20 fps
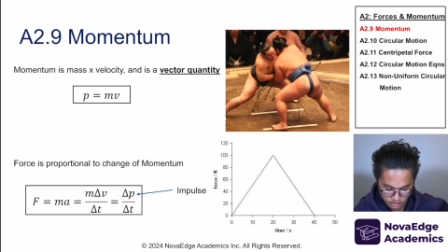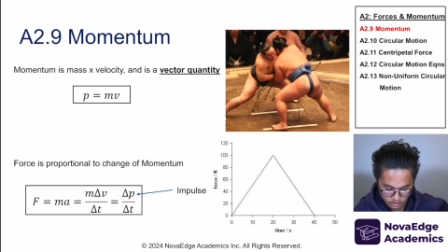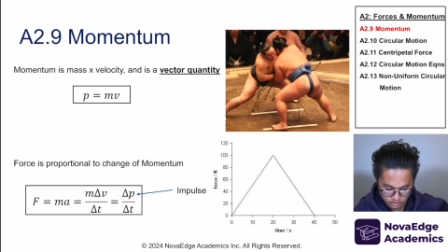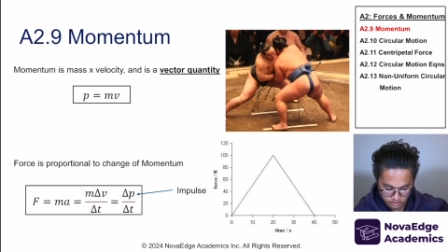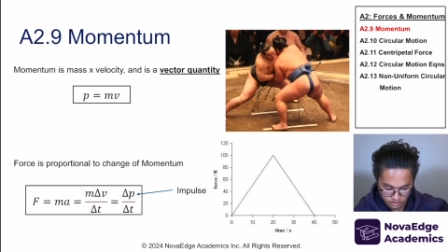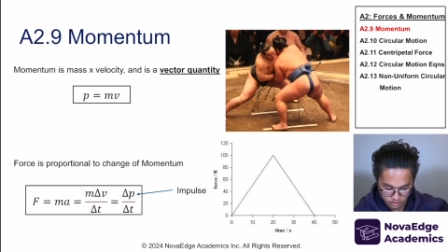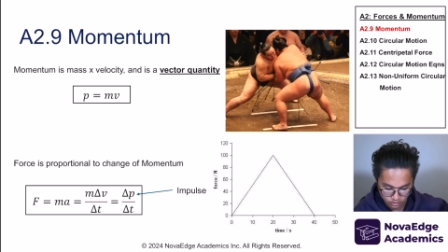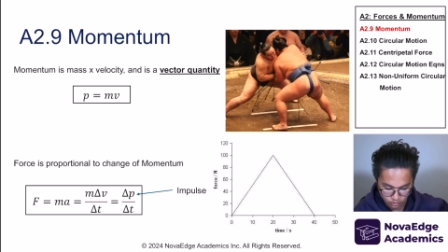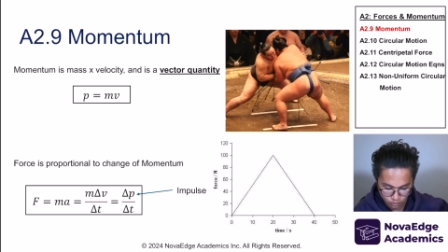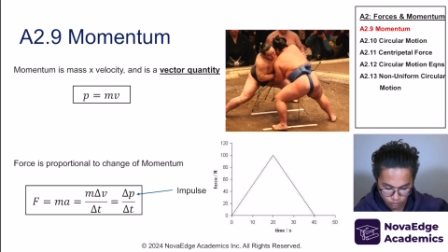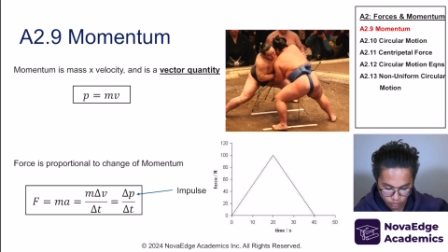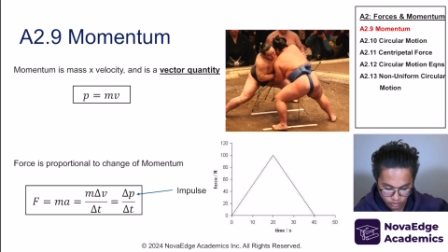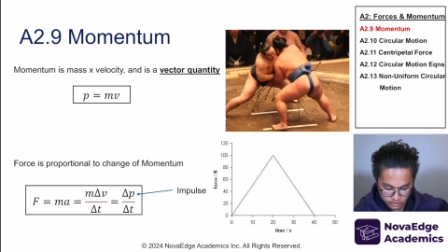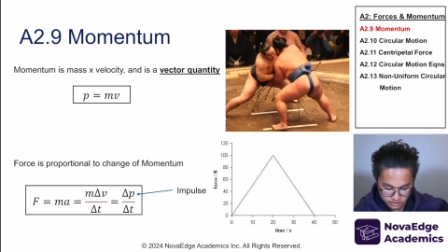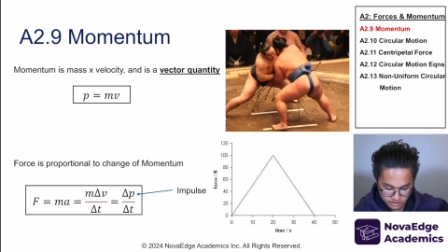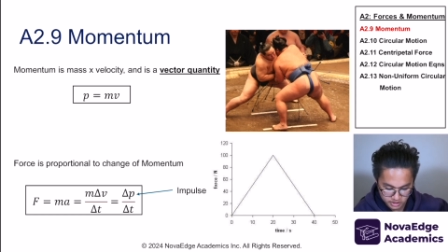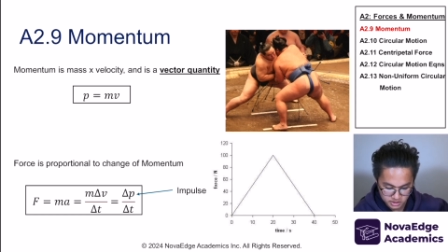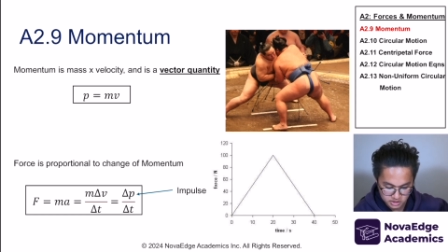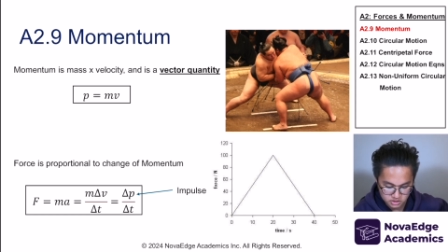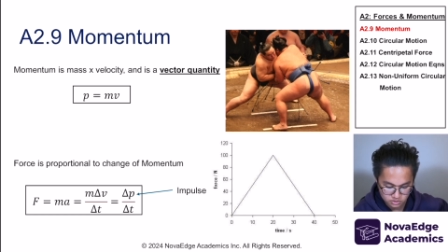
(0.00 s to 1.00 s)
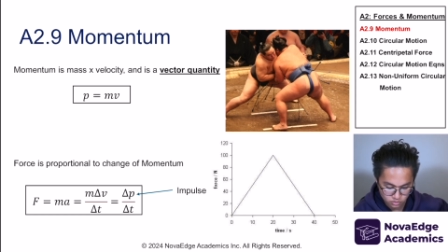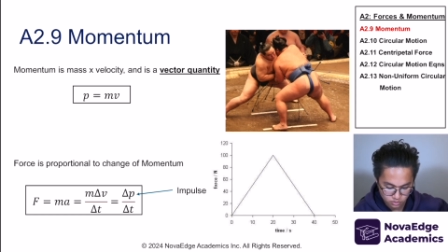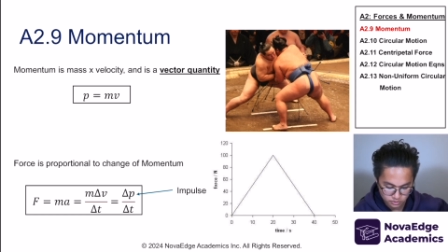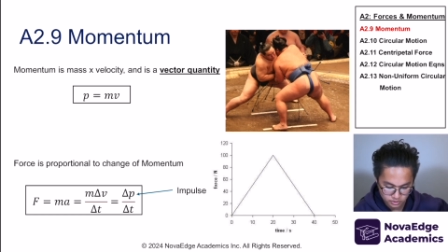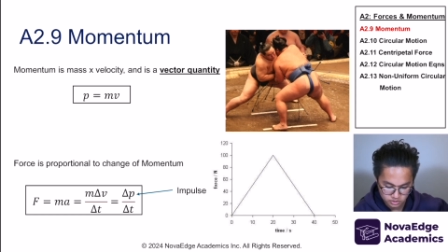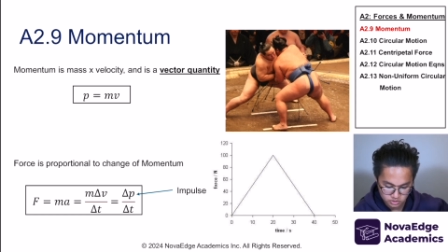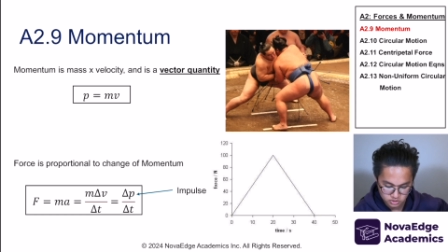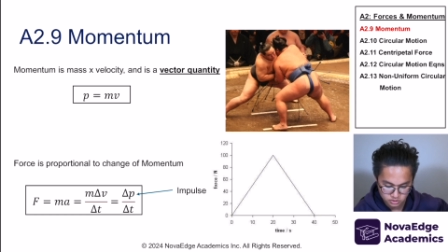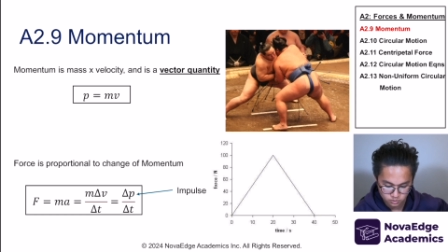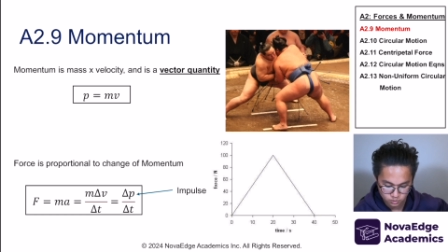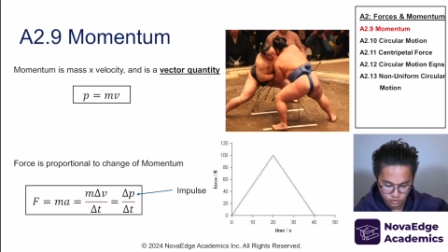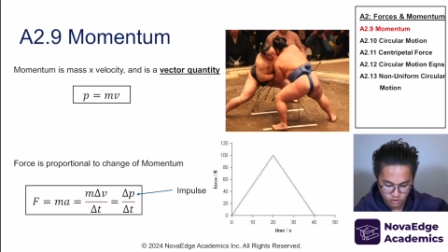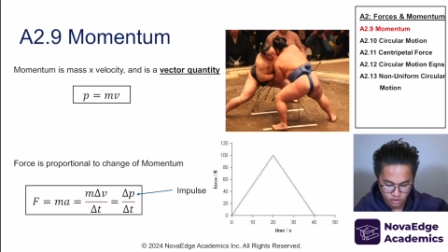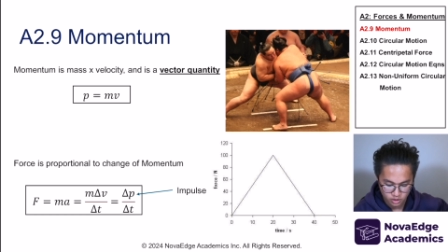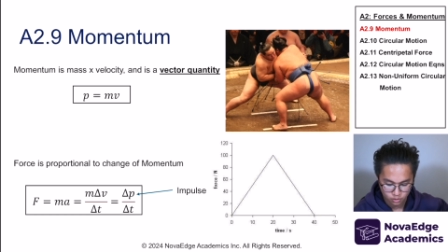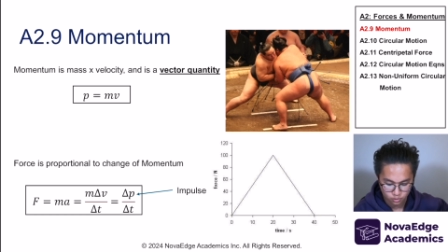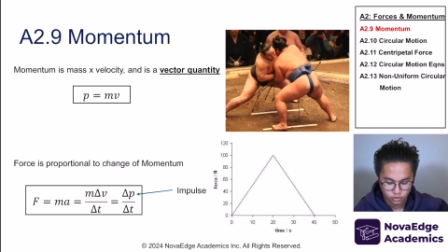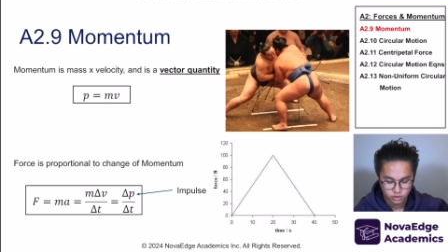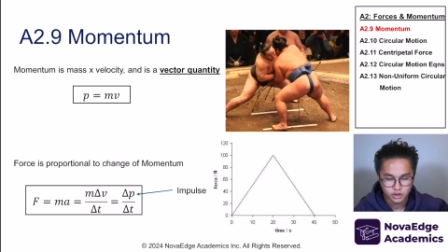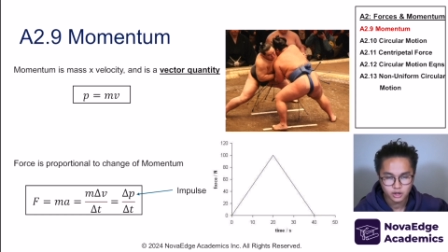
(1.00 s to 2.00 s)
Now, what is a momentum?
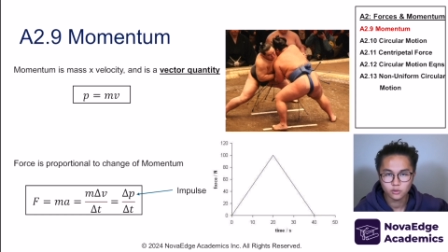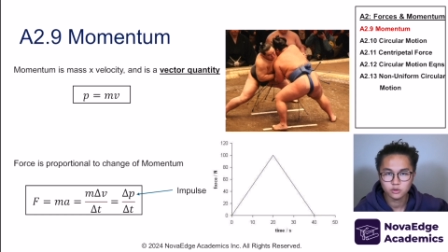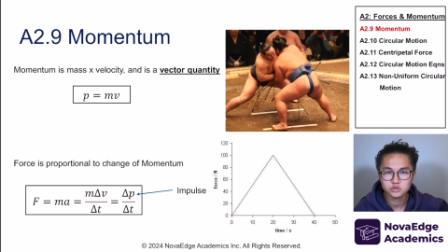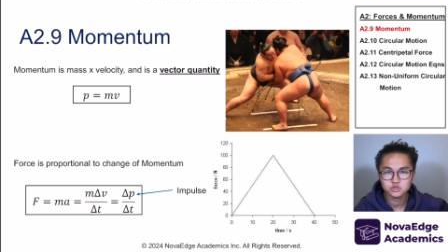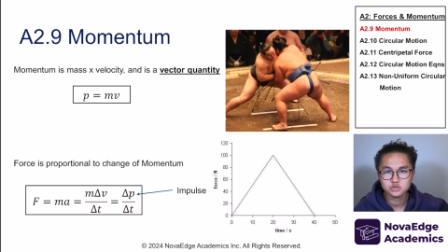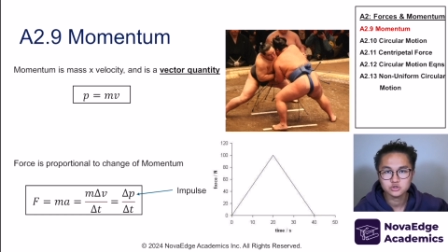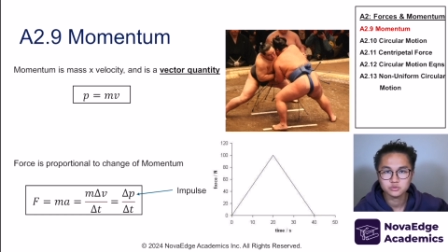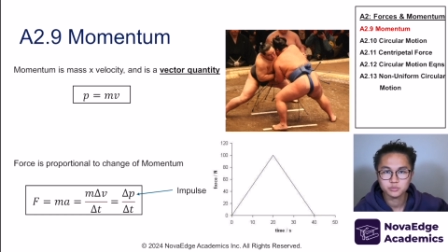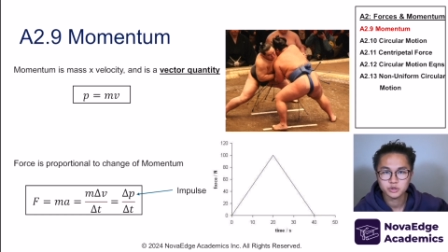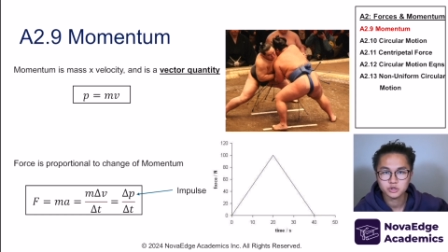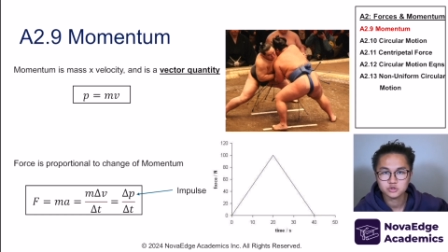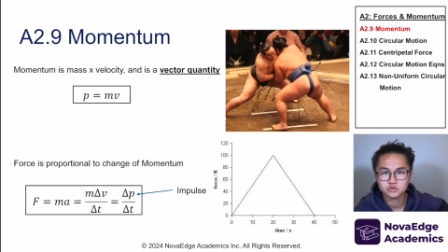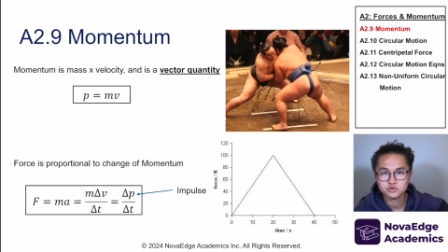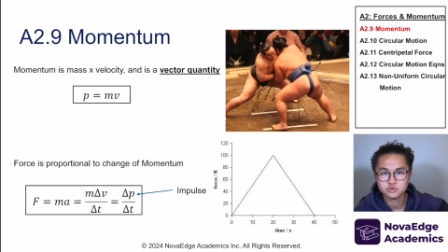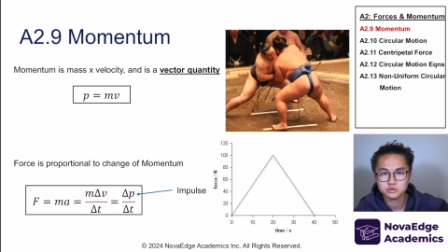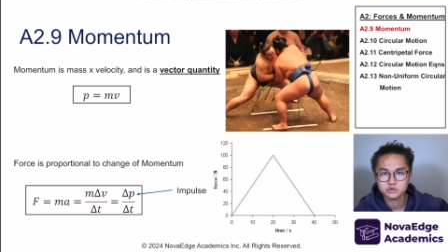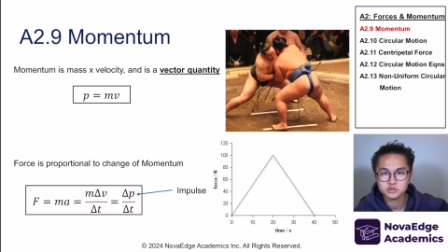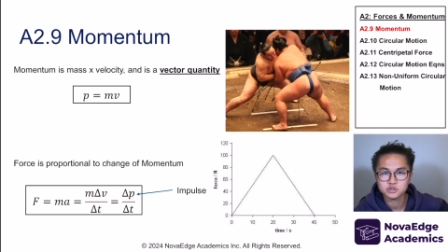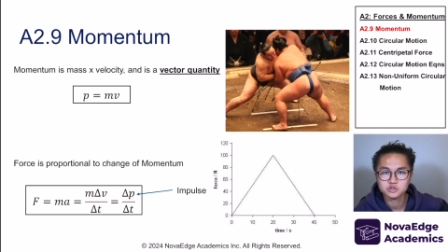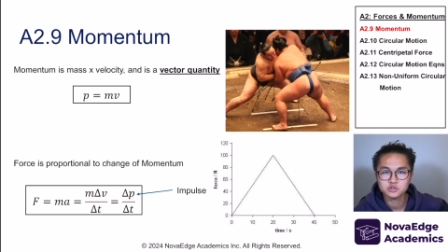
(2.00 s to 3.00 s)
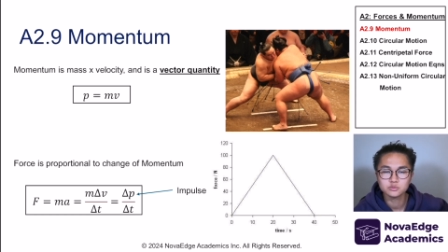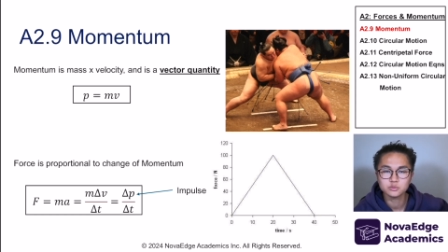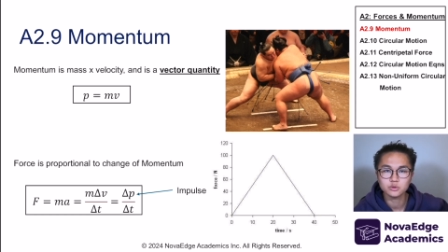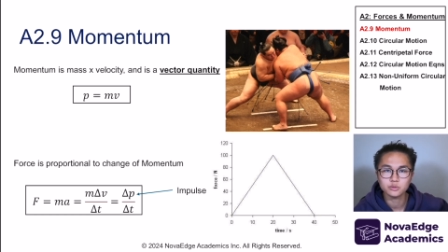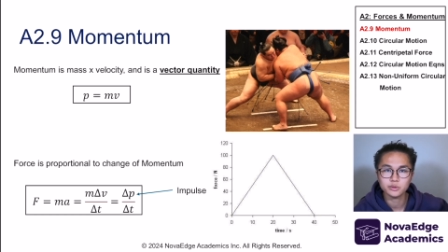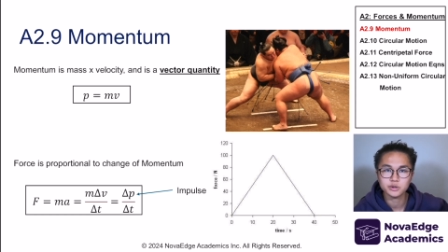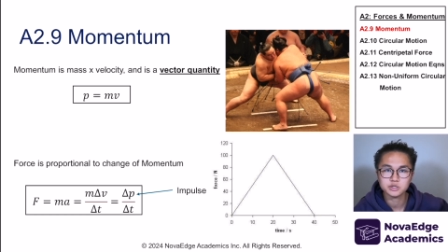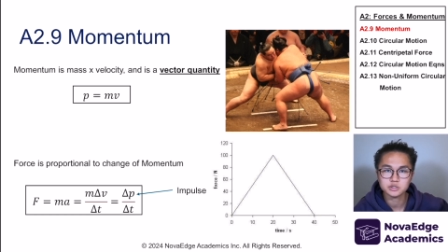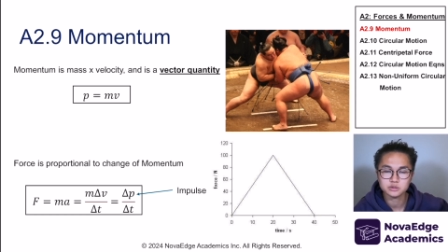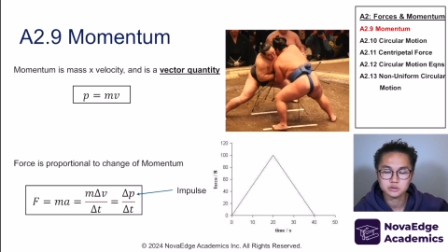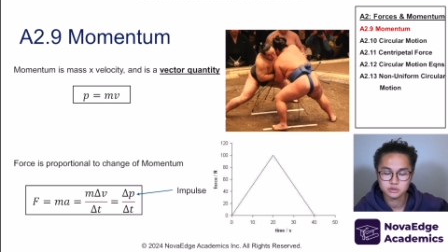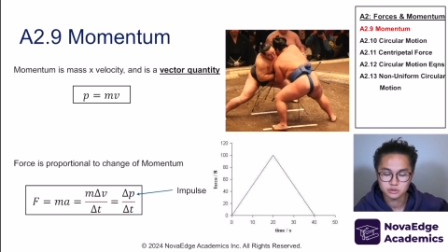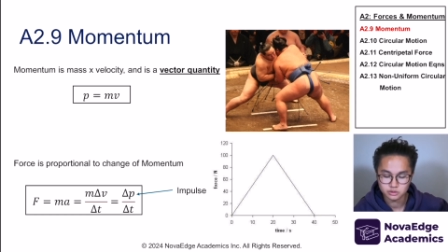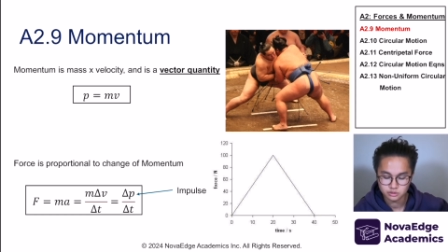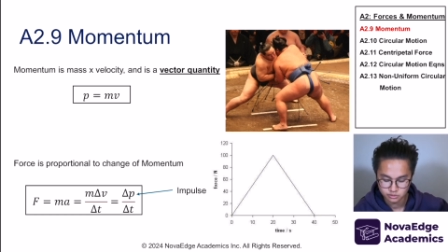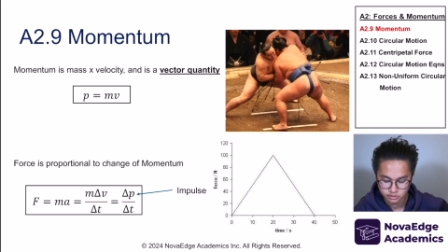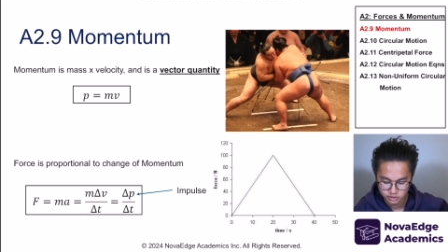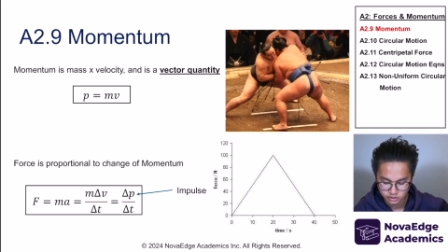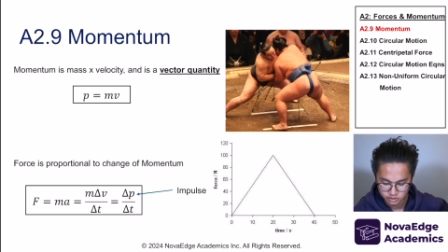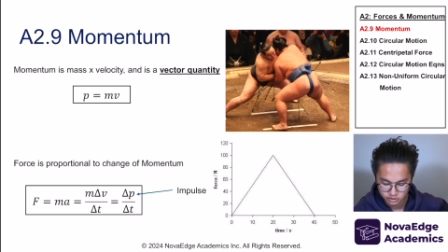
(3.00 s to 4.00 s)
Well, I want you to picture a sumo wrestler,
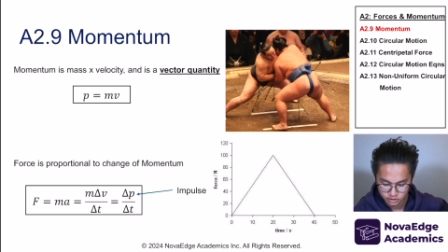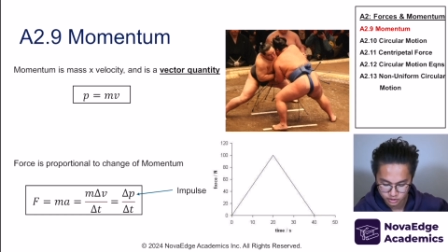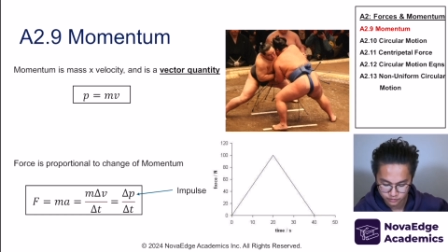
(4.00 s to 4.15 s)
right?